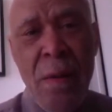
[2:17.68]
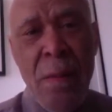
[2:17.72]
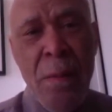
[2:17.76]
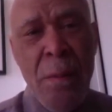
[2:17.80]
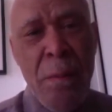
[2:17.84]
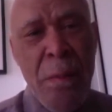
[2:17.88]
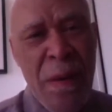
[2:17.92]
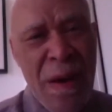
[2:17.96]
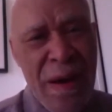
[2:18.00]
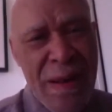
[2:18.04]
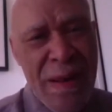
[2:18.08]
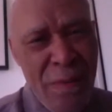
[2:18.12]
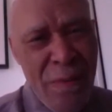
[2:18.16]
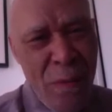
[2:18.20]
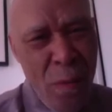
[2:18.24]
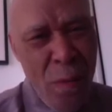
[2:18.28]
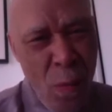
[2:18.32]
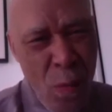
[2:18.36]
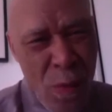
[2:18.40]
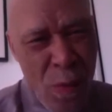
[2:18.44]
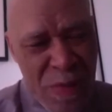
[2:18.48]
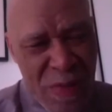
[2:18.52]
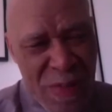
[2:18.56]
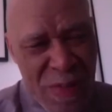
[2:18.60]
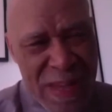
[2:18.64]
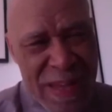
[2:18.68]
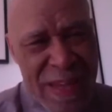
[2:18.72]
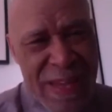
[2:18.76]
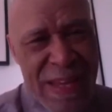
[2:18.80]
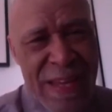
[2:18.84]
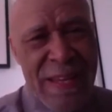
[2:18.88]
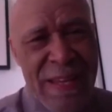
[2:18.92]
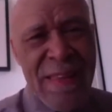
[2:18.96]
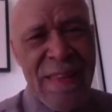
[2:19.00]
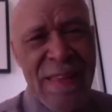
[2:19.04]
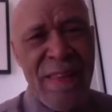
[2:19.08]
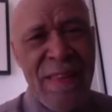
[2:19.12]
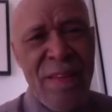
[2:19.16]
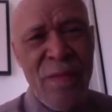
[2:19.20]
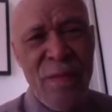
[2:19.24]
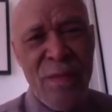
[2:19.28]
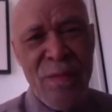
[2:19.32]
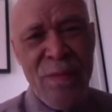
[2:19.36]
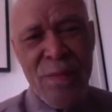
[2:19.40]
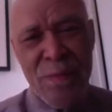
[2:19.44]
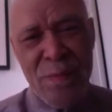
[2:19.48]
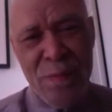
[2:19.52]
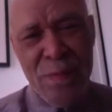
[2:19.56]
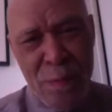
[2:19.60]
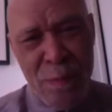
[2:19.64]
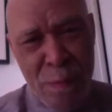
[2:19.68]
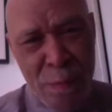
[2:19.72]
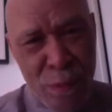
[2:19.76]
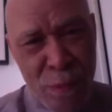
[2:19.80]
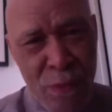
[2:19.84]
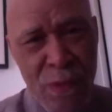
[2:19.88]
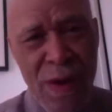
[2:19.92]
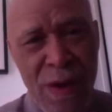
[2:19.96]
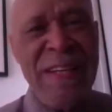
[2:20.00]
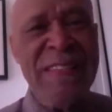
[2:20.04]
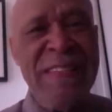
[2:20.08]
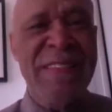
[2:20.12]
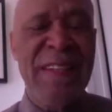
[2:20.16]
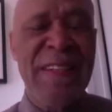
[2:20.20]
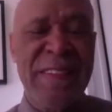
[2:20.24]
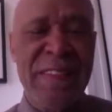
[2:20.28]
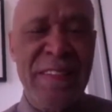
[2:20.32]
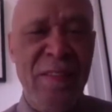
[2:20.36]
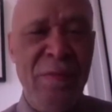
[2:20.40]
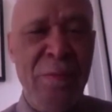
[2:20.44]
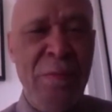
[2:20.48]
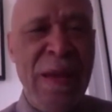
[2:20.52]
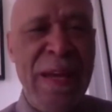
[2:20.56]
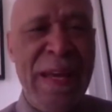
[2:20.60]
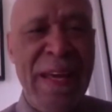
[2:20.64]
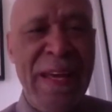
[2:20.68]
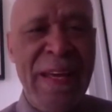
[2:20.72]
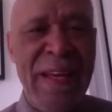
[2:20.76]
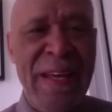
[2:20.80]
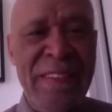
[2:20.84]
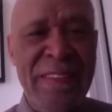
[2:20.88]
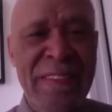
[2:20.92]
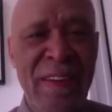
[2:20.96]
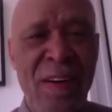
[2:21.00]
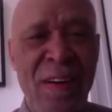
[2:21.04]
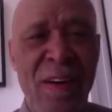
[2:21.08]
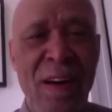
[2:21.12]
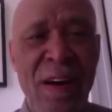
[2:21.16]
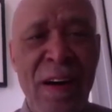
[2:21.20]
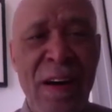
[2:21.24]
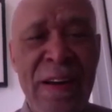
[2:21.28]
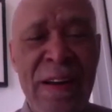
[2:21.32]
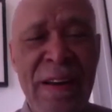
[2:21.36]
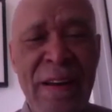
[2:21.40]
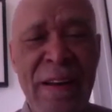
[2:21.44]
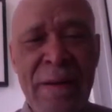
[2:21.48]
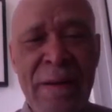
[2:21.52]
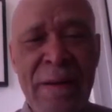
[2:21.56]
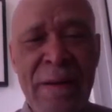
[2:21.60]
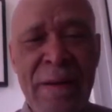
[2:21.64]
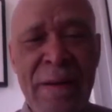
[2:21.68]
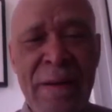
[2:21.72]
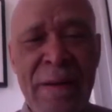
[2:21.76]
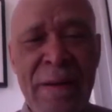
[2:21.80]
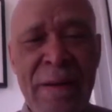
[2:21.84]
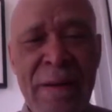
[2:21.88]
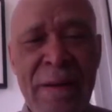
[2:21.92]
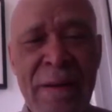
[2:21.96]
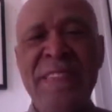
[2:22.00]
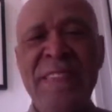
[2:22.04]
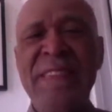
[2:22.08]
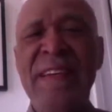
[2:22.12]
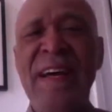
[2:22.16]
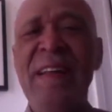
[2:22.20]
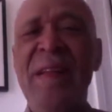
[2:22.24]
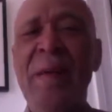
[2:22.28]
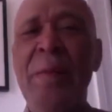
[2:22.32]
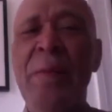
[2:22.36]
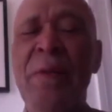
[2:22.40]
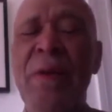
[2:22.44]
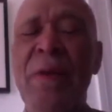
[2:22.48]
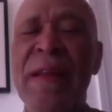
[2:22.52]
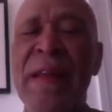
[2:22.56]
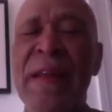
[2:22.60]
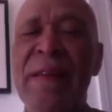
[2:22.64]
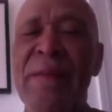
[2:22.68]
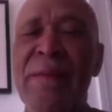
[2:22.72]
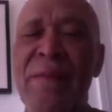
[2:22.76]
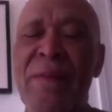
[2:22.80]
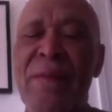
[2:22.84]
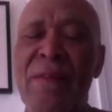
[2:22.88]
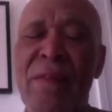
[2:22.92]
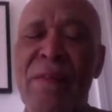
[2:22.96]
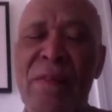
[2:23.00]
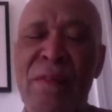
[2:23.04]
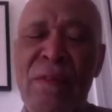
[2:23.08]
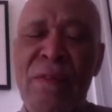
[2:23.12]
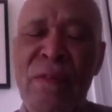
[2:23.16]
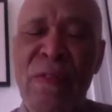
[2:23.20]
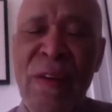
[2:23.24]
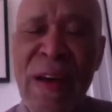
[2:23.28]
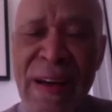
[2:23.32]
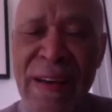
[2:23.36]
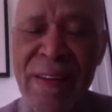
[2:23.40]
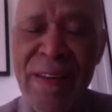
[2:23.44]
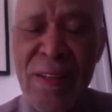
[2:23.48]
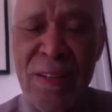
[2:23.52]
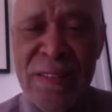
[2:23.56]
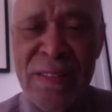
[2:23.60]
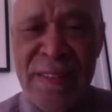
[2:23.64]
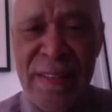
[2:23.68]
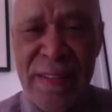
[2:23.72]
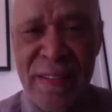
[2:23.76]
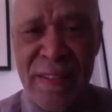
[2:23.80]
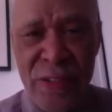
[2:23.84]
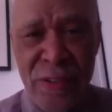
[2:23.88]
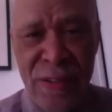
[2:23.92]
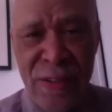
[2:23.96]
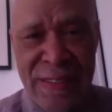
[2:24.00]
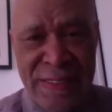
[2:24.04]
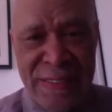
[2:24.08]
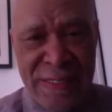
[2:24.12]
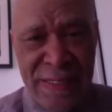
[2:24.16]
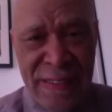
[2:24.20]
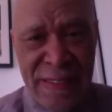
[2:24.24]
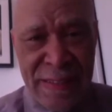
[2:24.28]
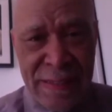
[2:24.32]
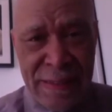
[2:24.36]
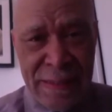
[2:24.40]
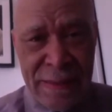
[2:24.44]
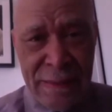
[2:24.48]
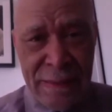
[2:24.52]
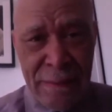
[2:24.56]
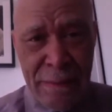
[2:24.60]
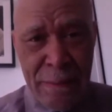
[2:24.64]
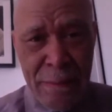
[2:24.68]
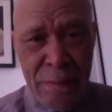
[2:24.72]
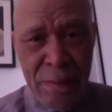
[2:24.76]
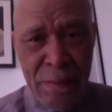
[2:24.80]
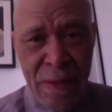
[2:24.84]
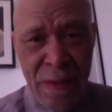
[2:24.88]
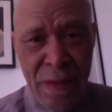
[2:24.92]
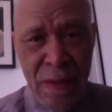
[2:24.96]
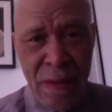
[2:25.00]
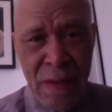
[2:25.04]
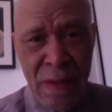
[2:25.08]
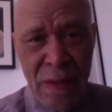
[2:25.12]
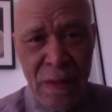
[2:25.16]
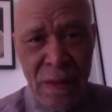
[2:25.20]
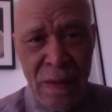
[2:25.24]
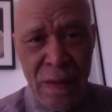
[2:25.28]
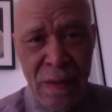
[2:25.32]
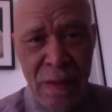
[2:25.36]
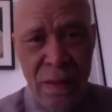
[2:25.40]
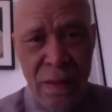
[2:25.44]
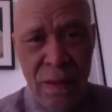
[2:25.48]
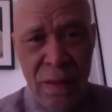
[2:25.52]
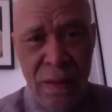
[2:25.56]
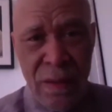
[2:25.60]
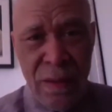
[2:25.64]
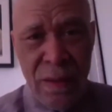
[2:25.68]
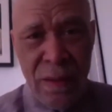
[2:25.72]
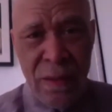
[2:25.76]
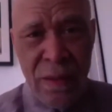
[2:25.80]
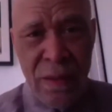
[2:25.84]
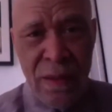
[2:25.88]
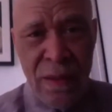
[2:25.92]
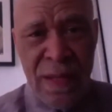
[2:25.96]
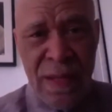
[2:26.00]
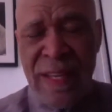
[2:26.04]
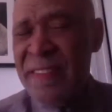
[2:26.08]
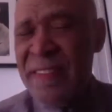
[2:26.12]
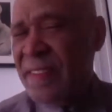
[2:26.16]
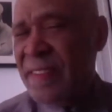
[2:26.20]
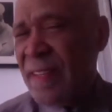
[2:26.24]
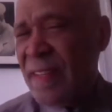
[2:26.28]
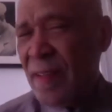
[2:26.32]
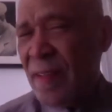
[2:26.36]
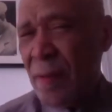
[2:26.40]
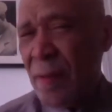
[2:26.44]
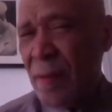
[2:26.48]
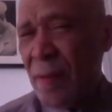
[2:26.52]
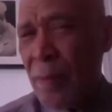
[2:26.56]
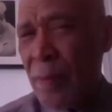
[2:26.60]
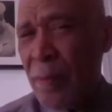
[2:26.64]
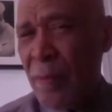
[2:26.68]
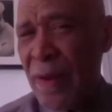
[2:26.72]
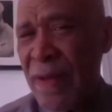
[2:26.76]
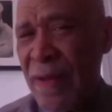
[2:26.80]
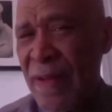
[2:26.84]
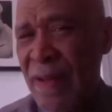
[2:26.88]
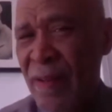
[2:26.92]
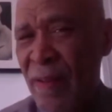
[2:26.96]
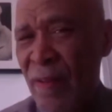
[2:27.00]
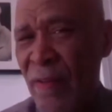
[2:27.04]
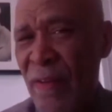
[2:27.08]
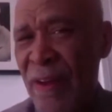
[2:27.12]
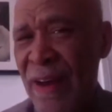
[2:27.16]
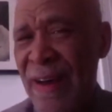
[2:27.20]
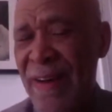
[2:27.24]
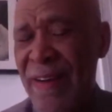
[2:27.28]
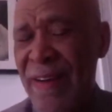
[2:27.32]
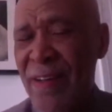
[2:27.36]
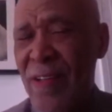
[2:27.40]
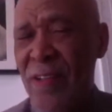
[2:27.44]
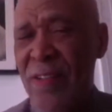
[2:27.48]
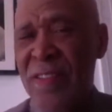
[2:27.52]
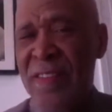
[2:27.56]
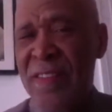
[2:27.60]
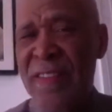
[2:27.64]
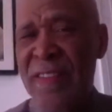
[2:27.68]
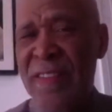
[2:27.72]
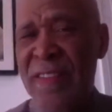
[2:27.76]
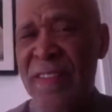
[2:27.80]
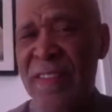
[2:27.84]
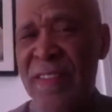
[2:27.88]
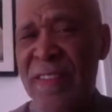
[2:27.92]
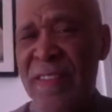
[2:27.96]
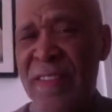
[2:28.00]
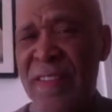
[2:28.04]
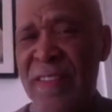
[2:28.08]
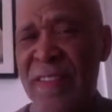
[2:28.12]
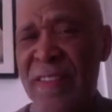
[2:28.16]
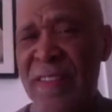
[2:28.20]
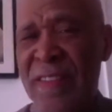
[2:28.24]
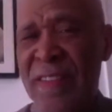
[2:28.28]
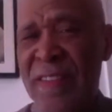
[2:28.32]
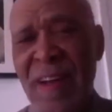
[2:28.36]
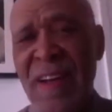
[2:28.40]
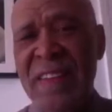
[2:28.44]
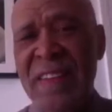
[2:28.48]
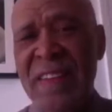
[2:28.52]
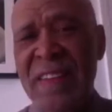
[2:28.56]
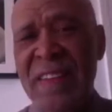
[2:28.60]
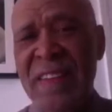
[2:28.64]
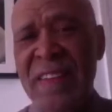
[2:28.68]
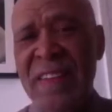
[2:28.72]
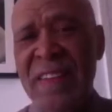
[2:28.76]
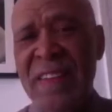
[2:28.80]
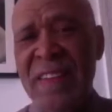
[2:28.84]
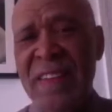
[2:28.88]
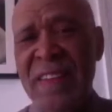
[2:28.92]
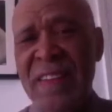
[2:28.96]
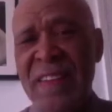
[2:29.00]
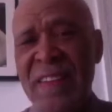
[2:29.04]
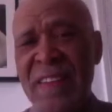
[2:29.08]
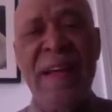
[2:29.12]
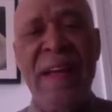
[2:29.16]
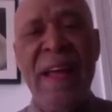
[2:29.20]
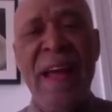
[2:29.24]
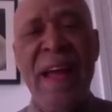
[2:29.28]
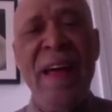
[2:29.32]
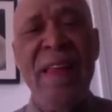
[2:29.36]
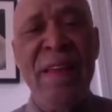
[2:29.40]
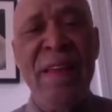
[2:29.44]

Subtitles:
But within the process of making his art, he celebrated values that are transcendent. He celebrated the values that said, let us all play together